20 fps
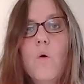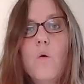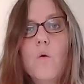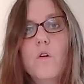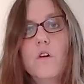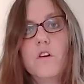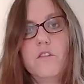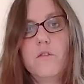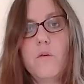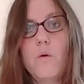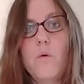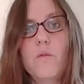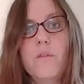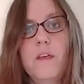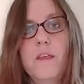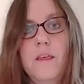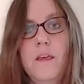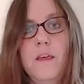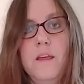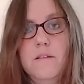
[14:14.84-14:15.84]
or just
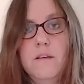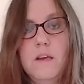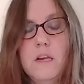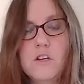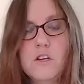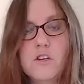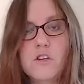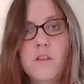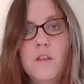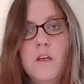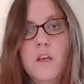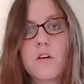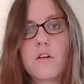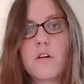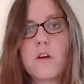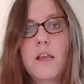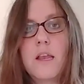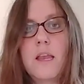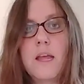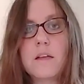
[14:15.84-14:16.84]
holding the attention that you're
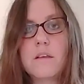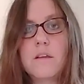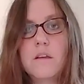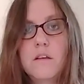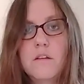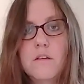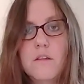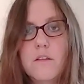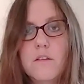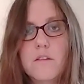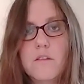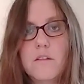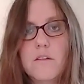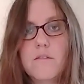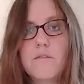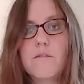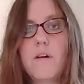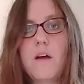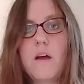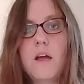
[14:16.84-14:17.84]
connecting to this
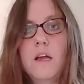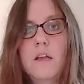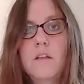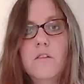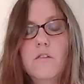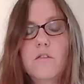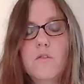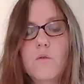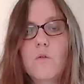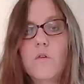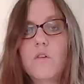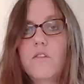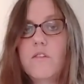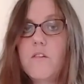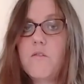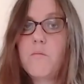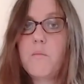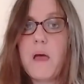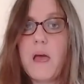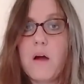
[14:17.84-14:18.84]
divine source
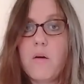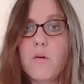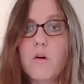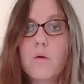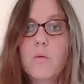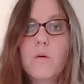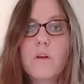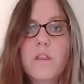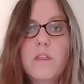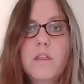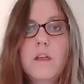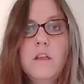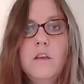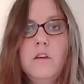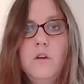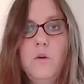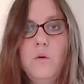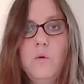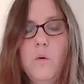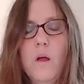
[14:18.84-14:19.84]
of power within
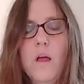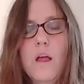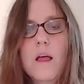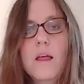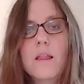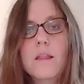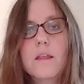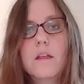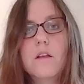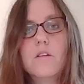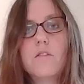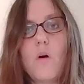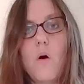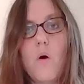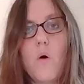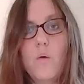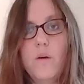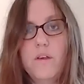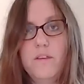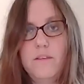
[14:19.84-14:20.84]
you that is
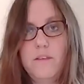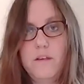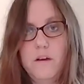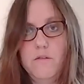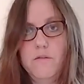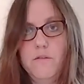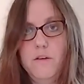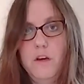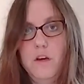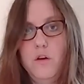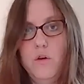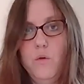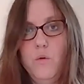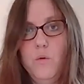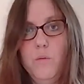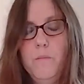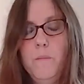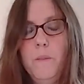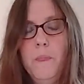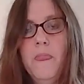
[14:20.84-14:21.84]
always there for
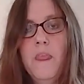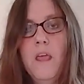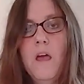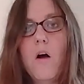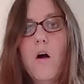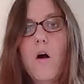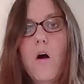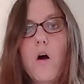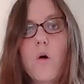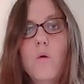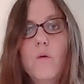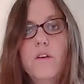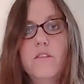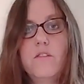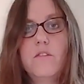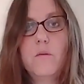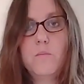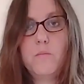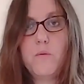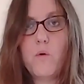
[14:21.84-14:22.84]
you, always
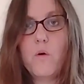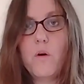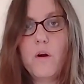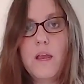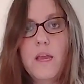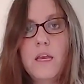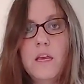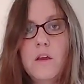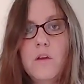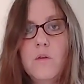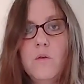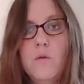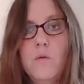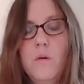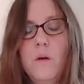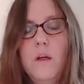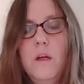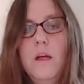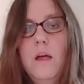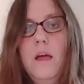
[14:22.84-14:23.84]
supporting you,
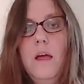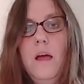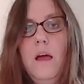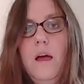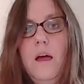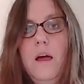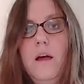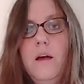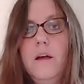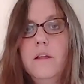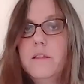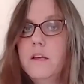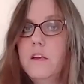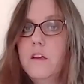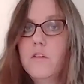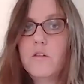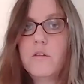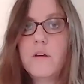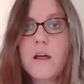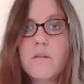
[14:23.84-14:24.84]
that
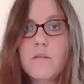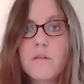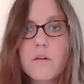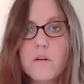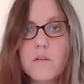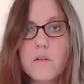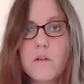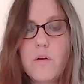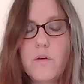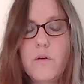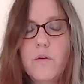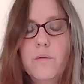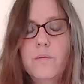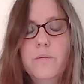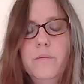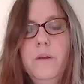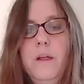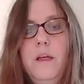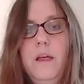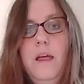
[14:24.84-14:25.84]
you're never
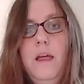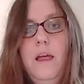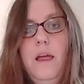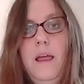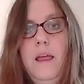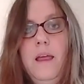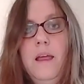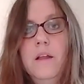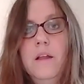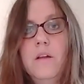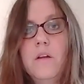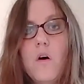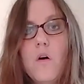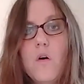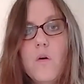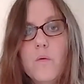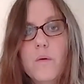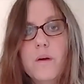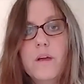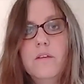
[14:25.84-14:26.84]
alone, and
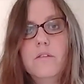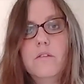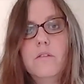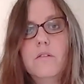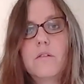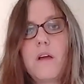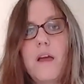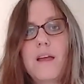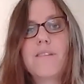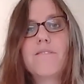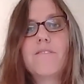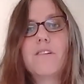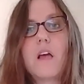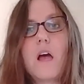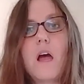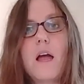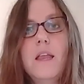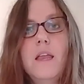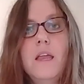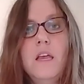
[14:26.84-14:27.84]
always kind of
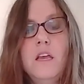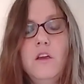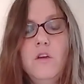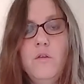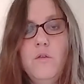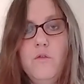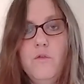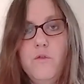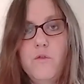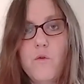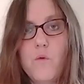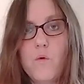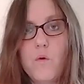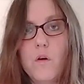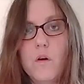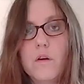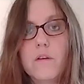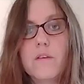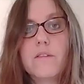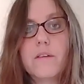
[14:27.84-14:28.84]
guiding you
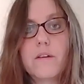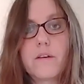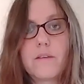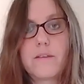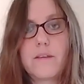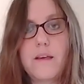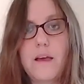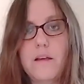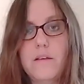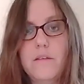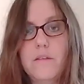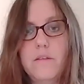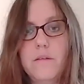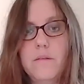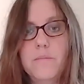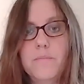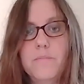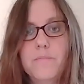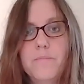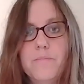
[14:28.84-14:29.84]
for
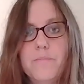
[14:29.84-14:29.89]
success.